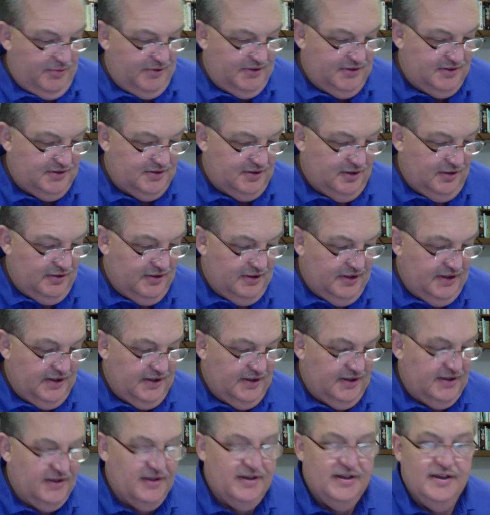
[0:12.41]
Be
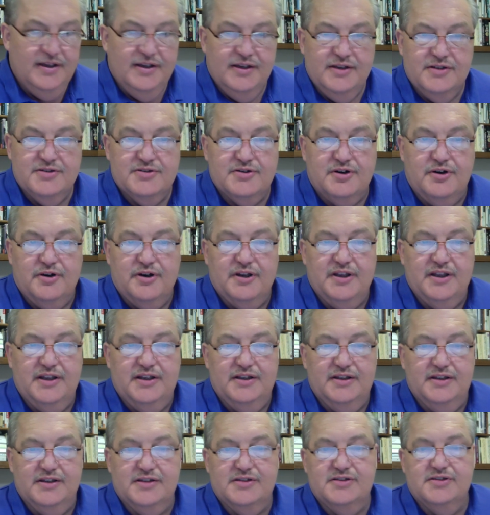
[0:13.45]
starting
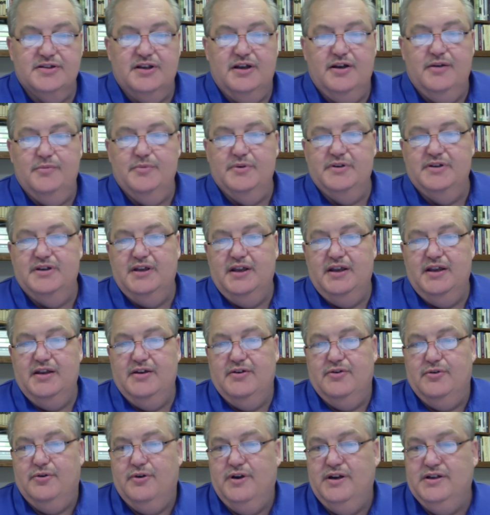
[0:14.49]
in this Psalm today.
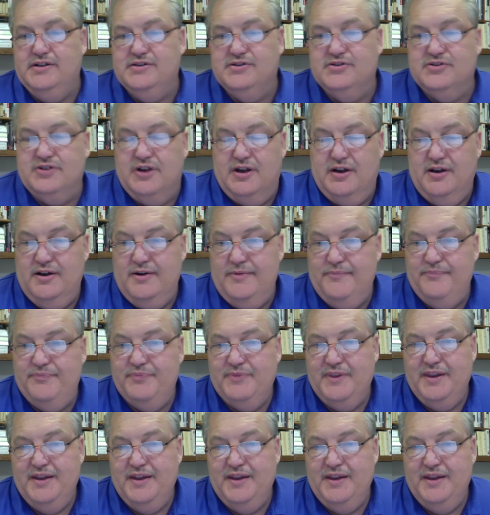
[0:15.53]
Great Psalm.